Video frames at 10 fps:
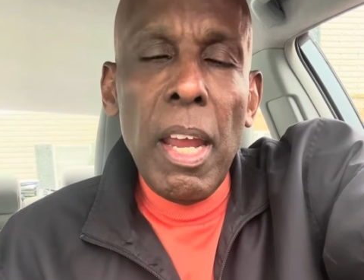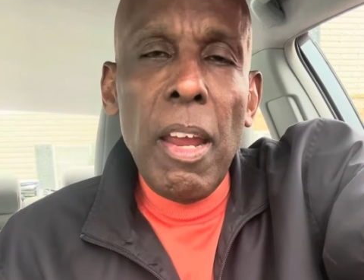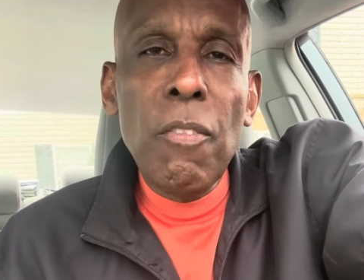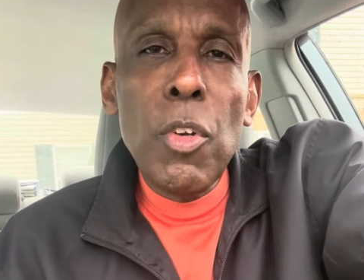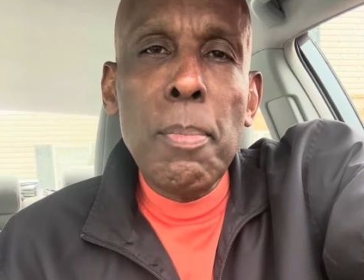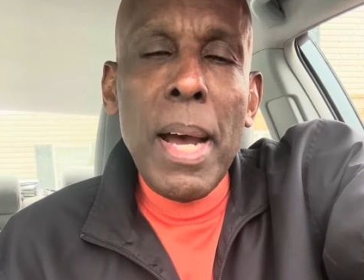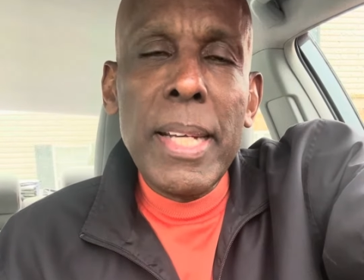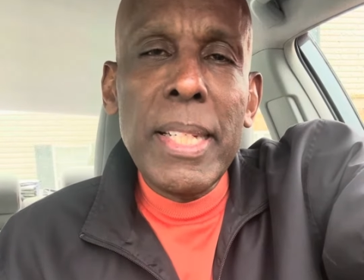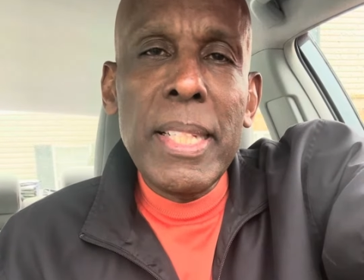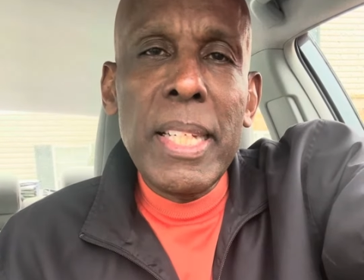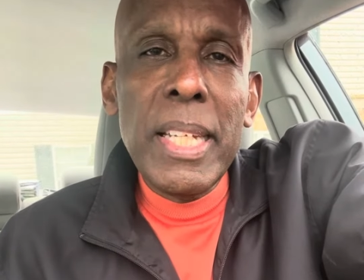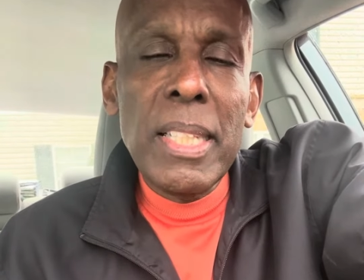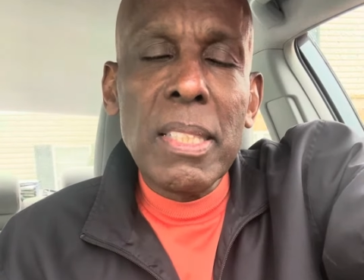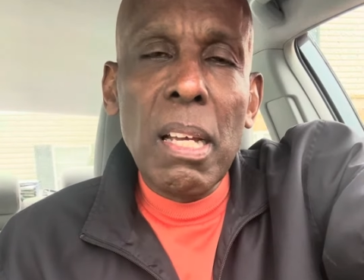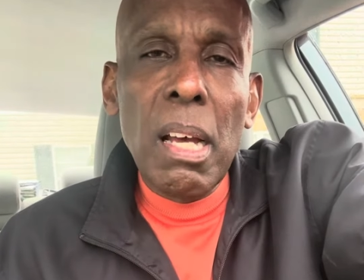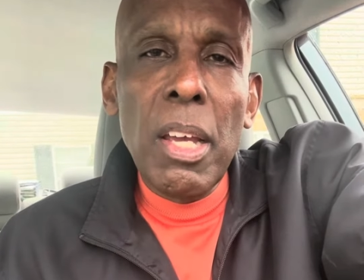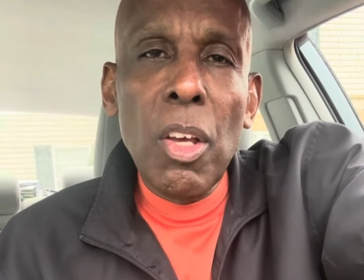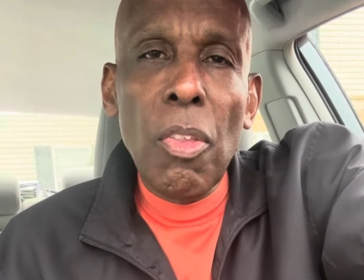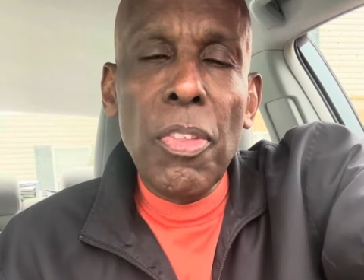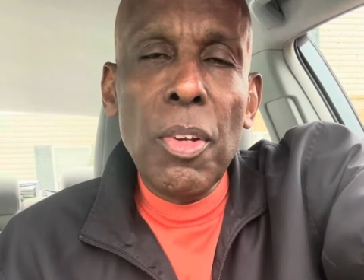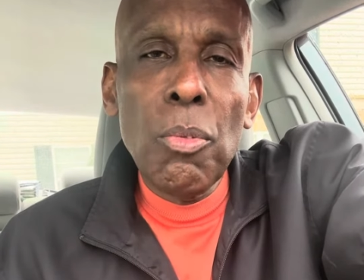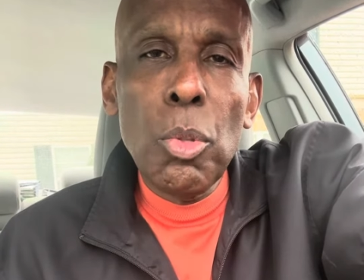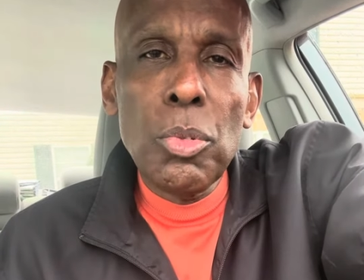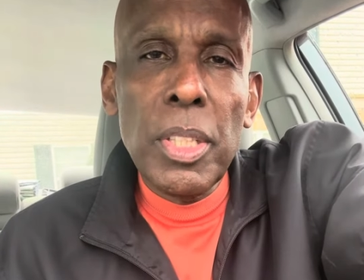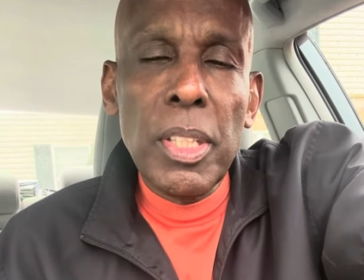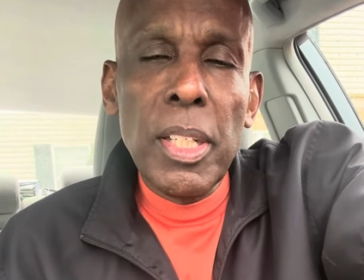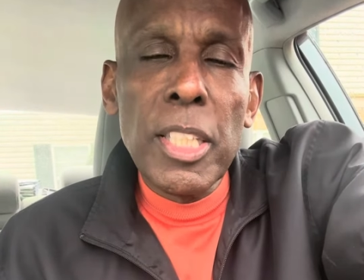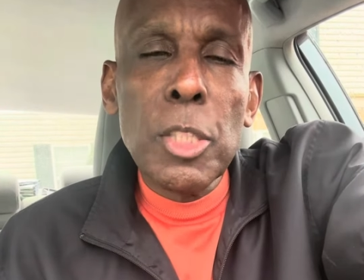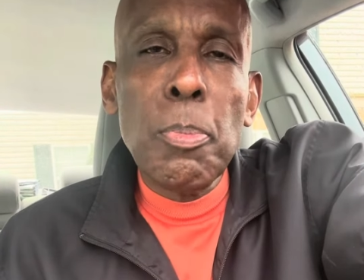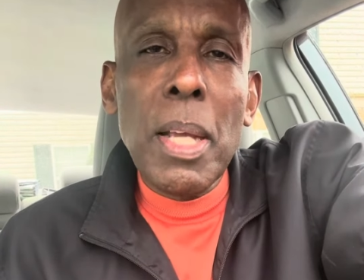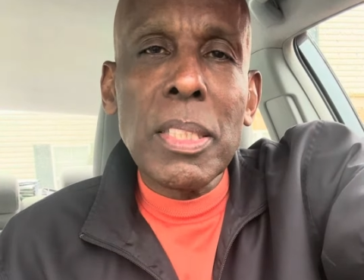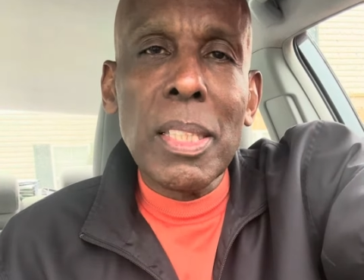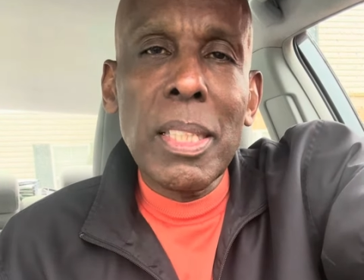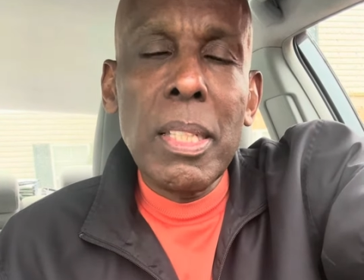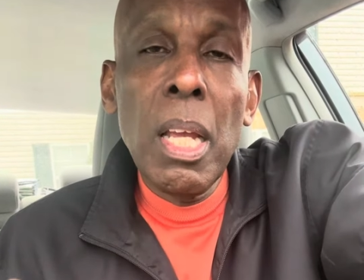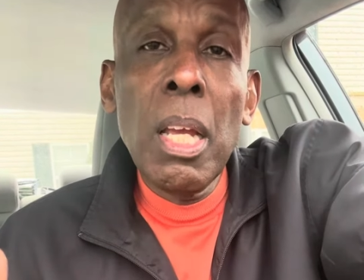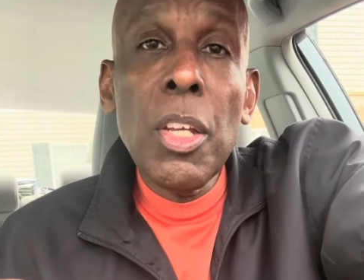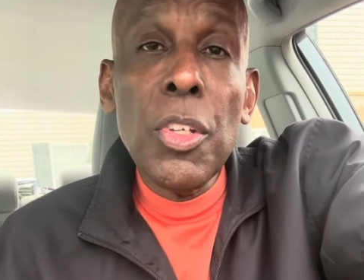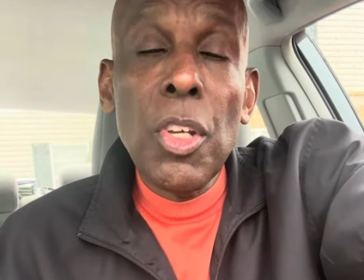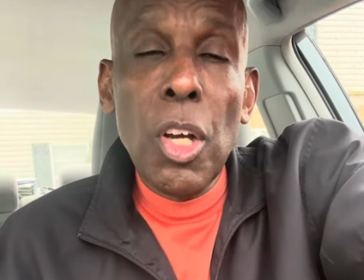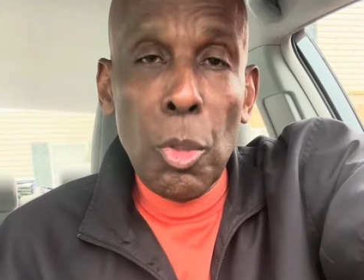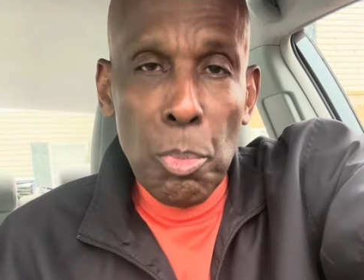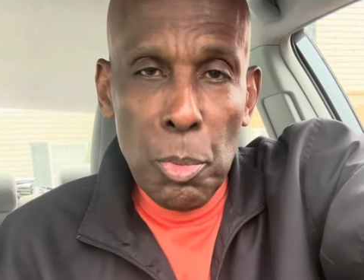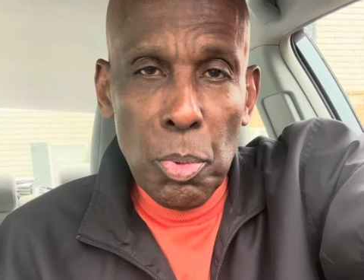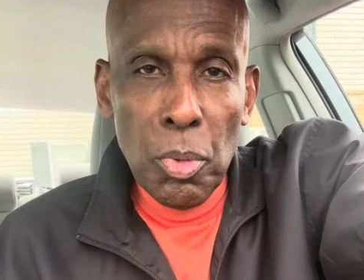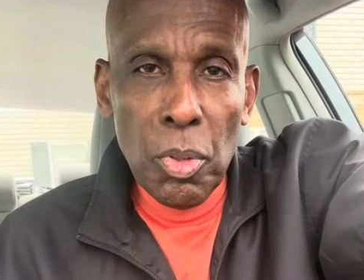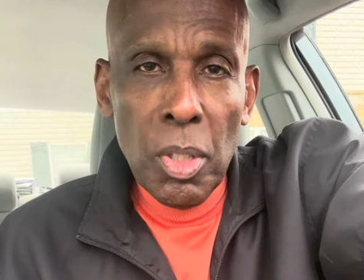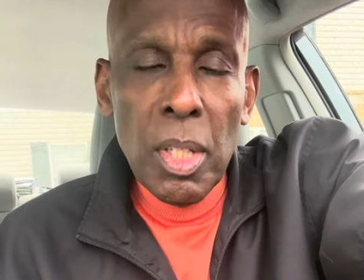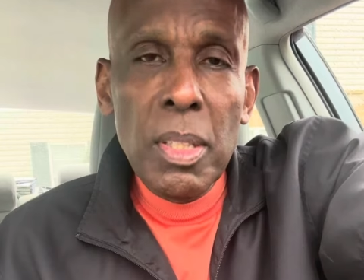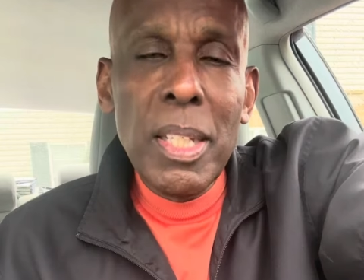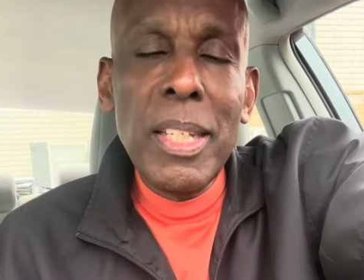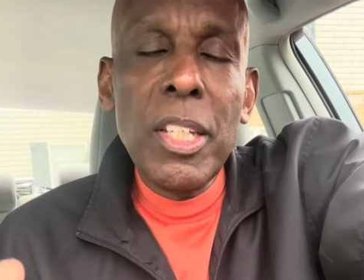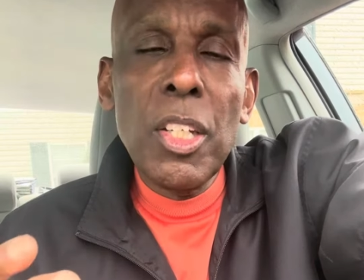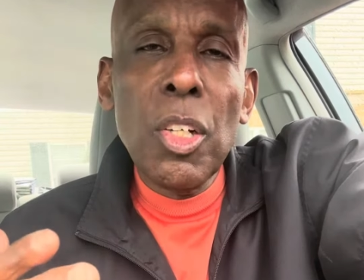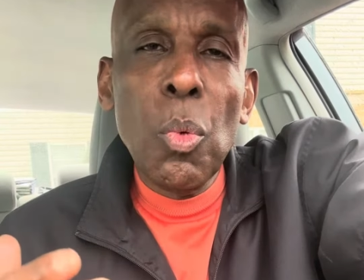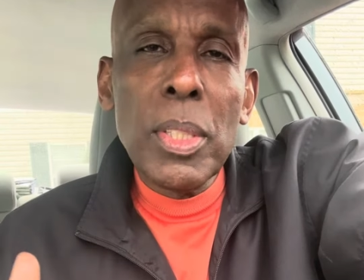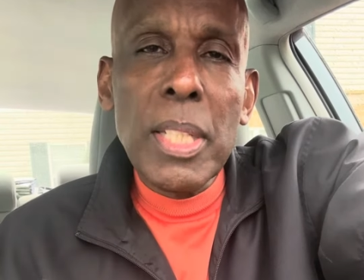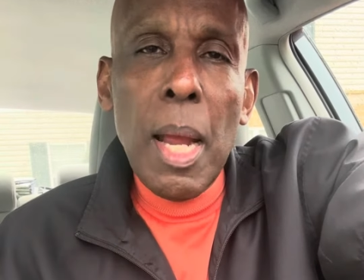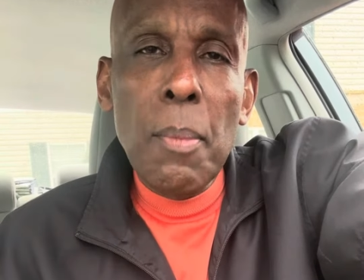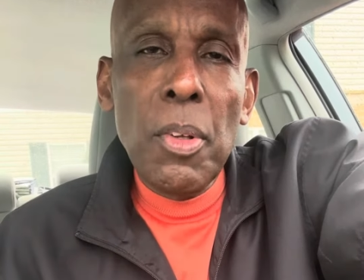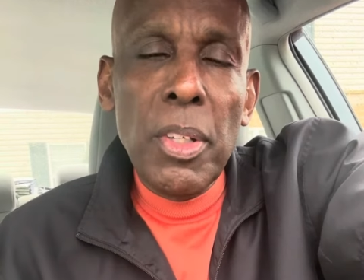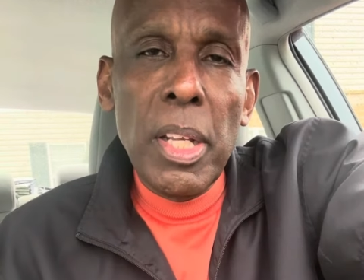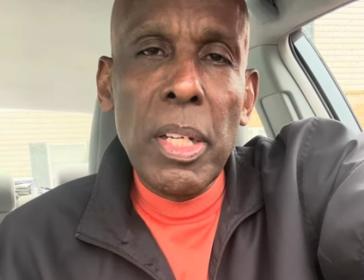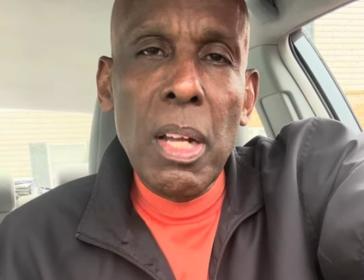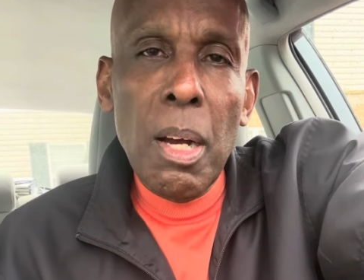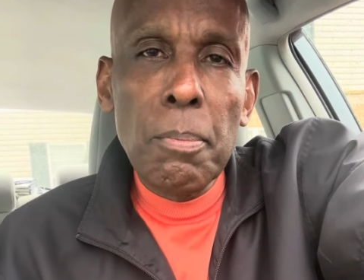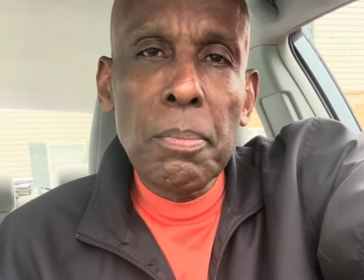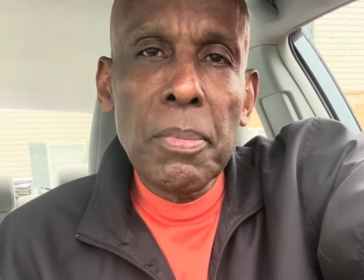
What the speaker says: Everybody needs a healthy routine, especially young people. They need to know what time they're getting up.